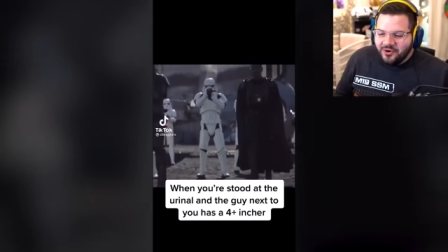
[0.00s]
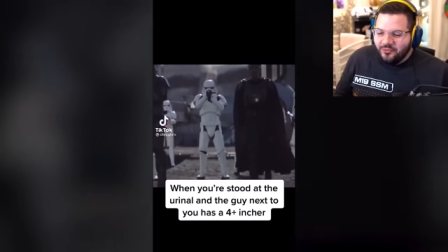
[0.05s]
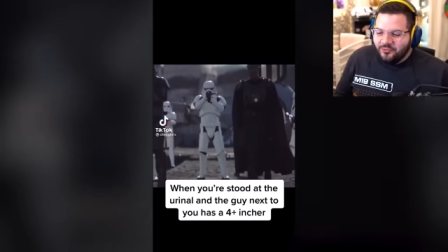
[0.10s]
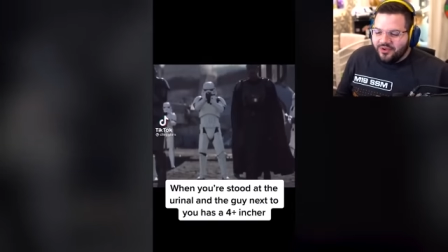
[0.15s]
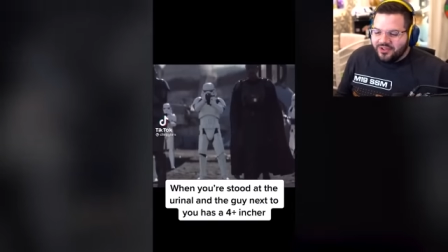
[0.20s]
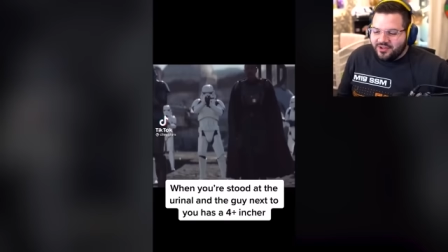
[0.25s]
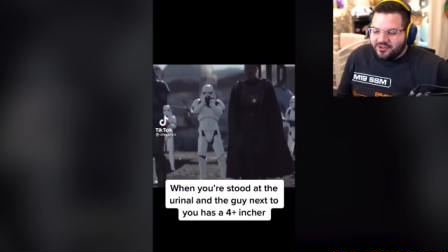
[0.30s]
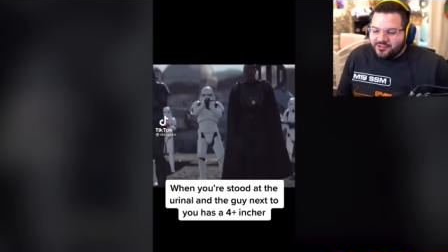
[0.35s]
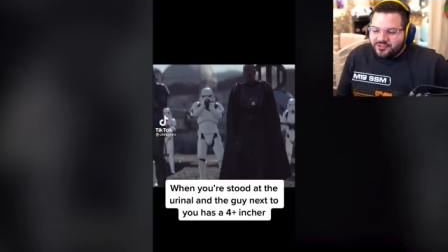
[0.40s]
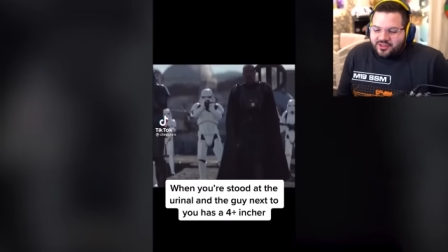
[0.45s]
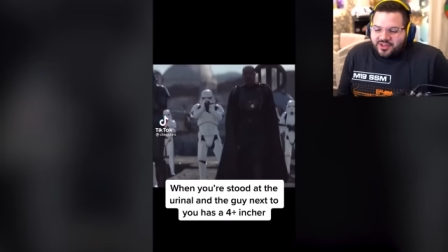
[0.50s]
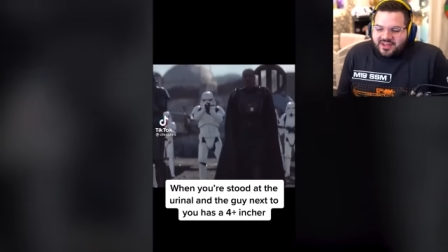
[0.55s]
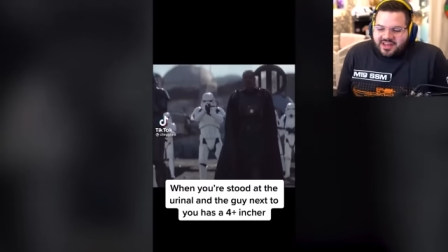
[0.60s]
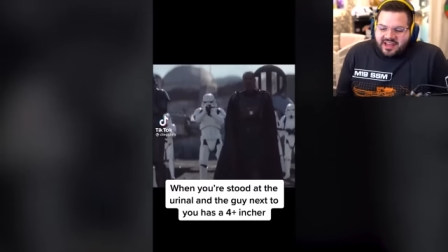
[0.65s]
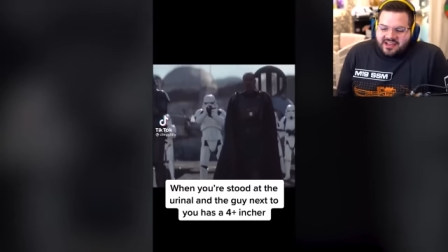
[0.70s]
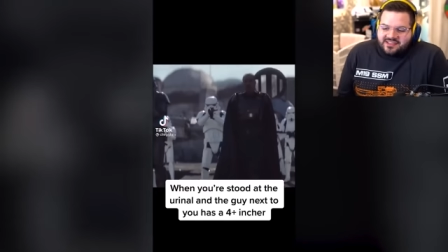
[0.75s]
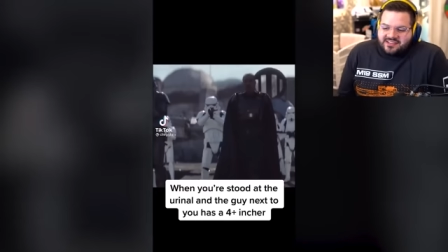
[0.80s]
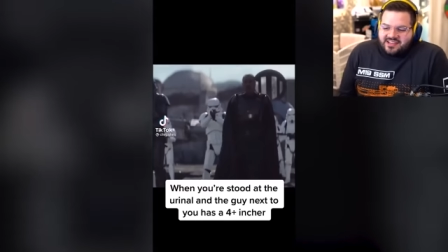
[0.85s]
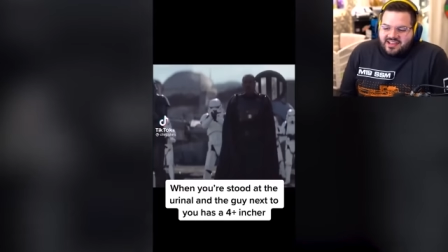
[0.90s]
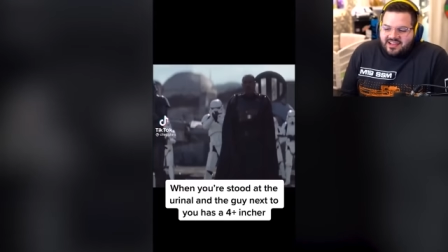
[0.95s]
When you're stood
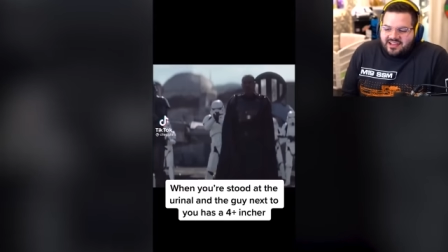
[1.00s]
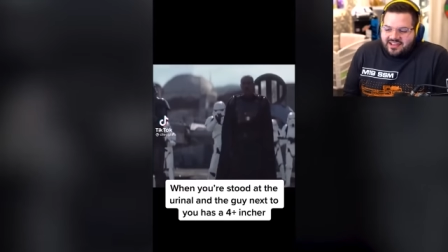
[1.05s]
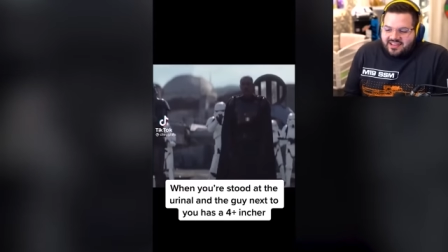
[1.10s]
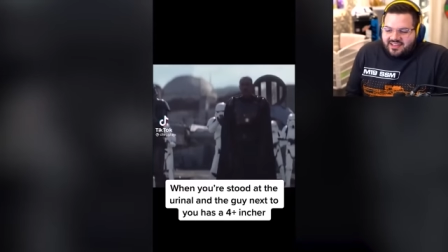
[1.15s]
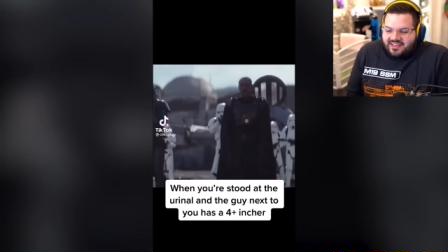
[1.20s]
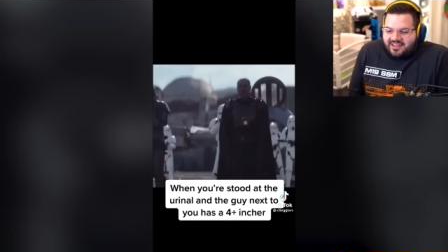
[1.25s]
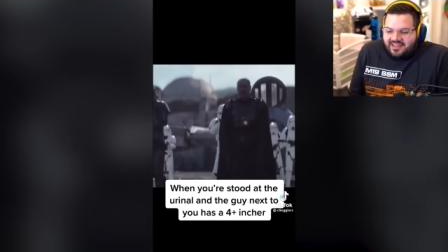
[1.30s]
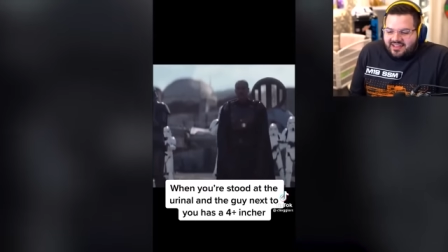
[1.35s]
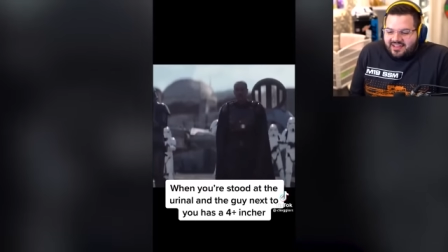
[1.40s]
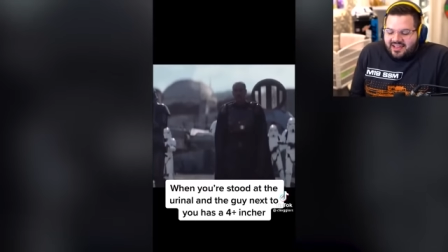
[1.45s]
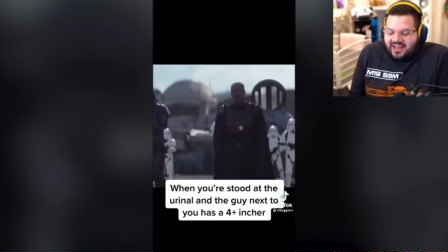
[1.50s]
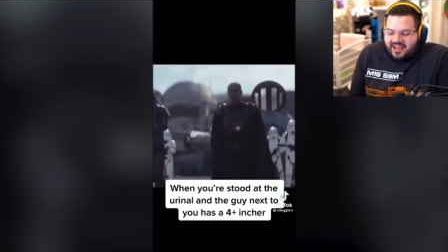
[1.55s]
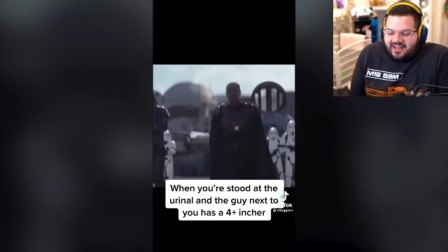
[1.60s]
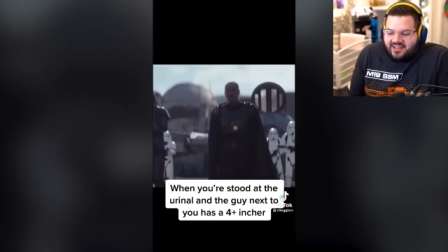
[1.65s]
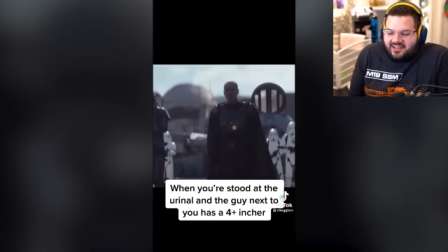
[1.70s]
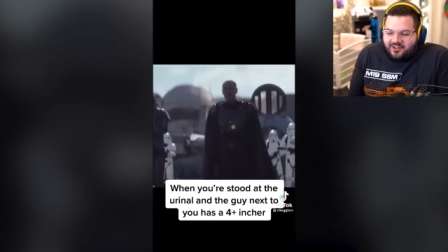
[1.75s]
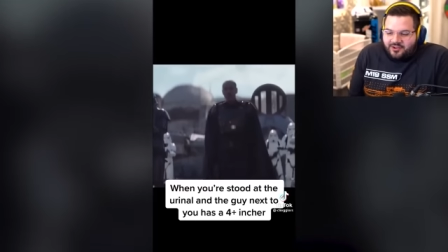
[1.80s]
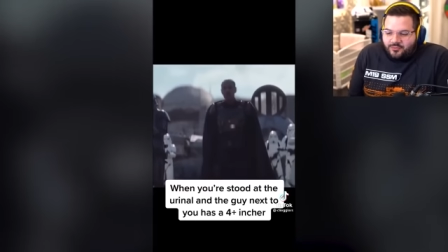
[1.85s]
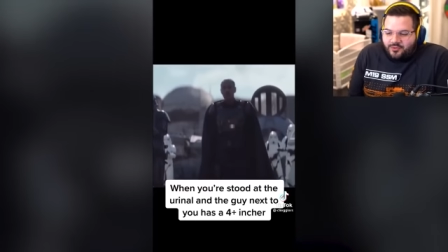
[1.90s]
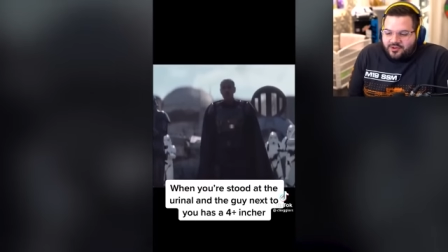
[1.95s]
next uh,
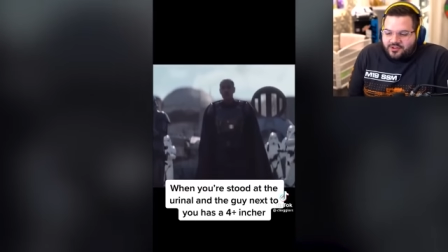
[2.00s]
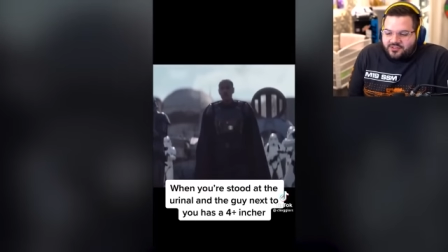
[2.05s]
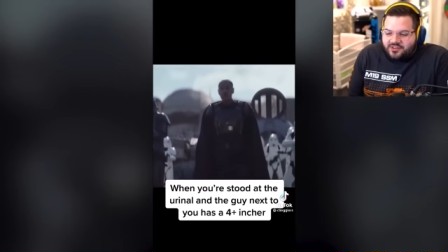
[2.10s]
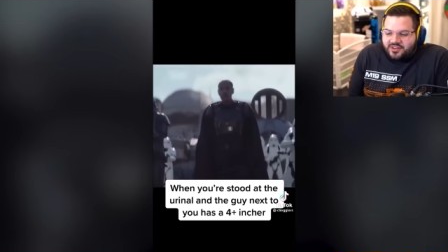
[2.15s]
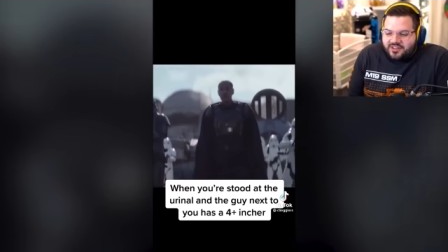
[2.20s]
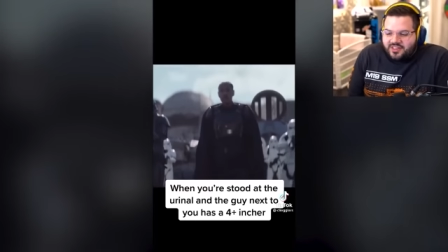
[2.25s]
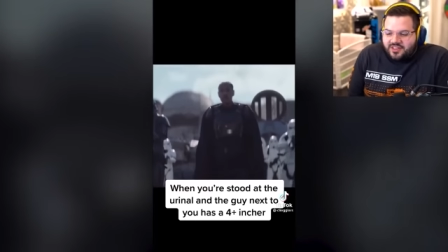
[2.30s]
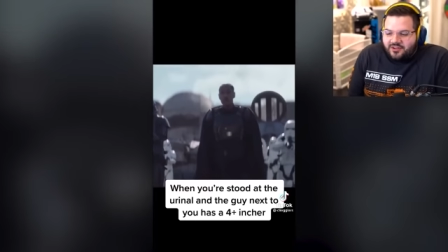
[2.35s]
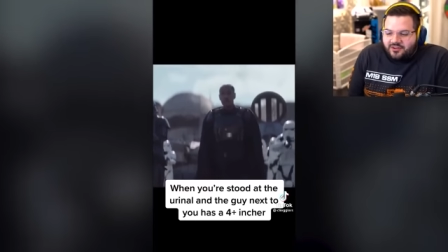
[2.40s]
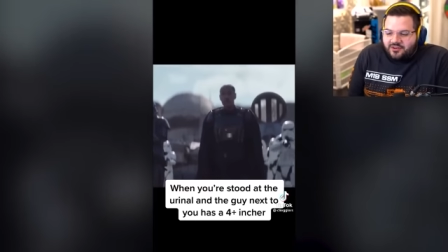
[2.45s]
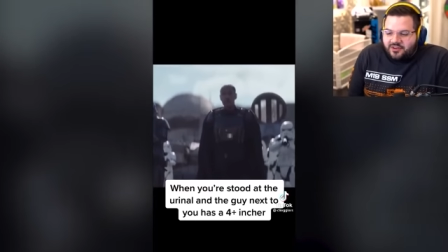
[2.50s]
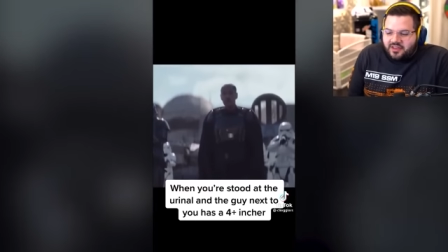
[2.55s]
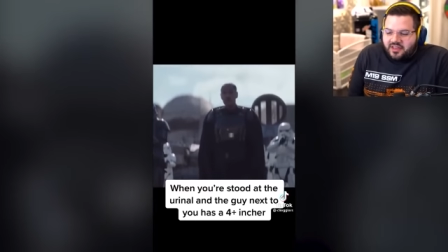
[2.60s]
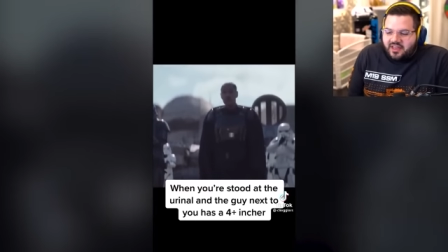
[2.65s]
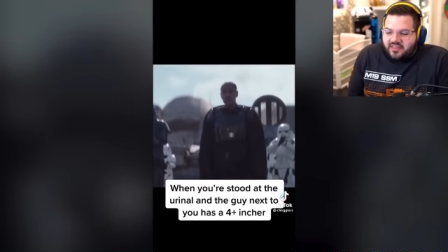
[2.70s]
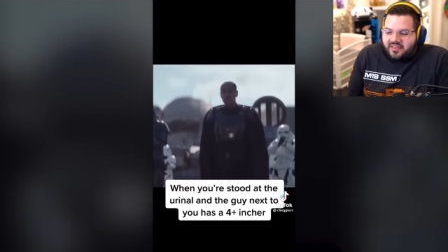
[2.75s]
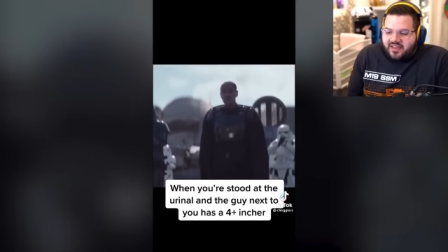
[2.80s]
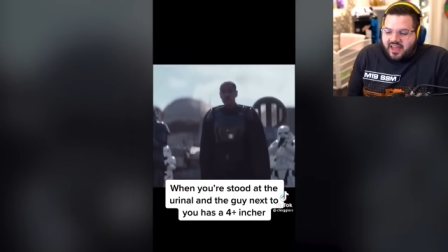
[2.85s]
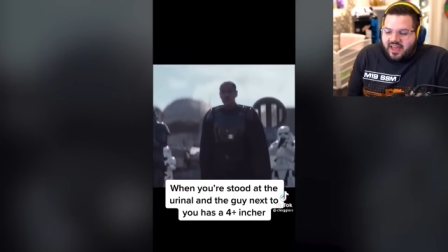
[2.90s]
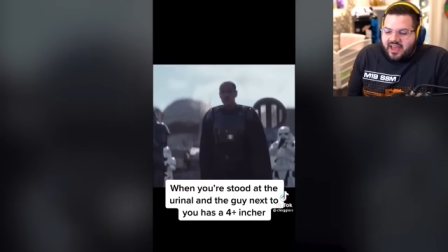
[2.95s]
when you sit at the urinal
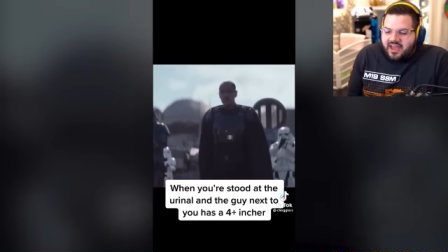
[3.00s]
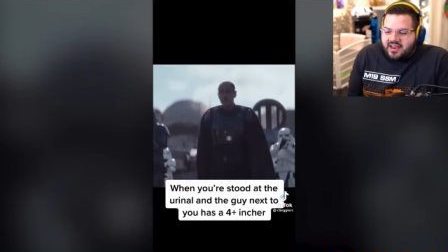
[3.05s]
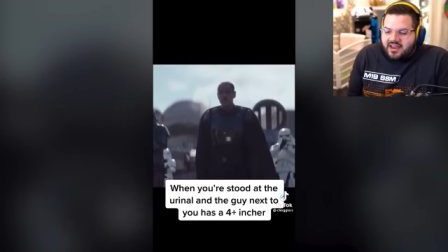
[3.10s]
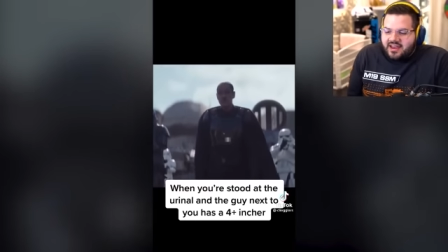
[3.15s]
and the guy